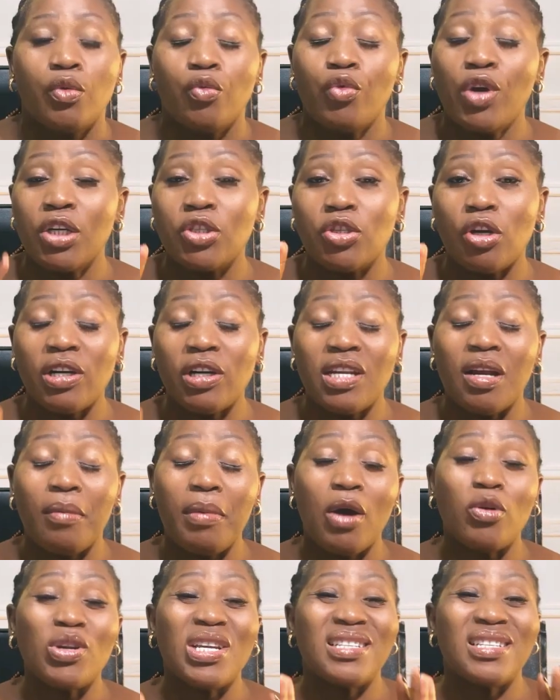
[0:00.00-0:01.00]
We are talking
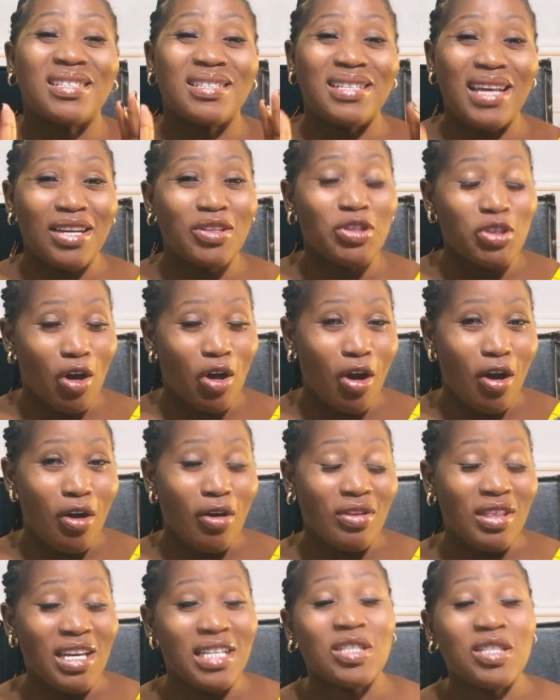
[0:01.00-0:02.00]
about a
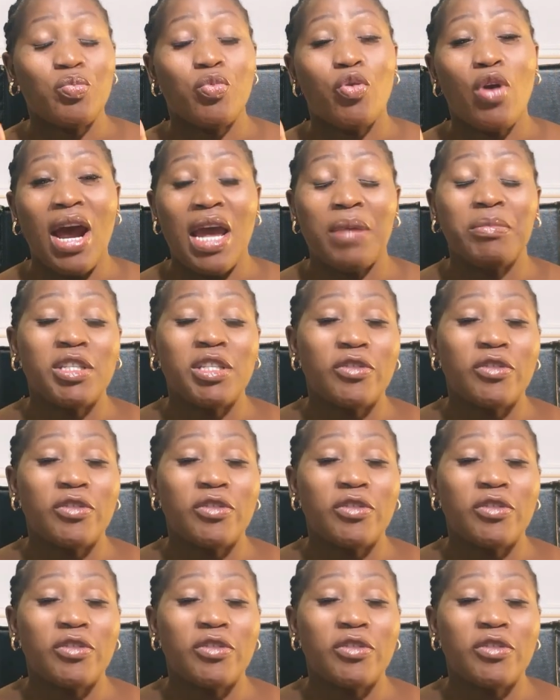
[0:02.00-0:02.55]
sector that's primed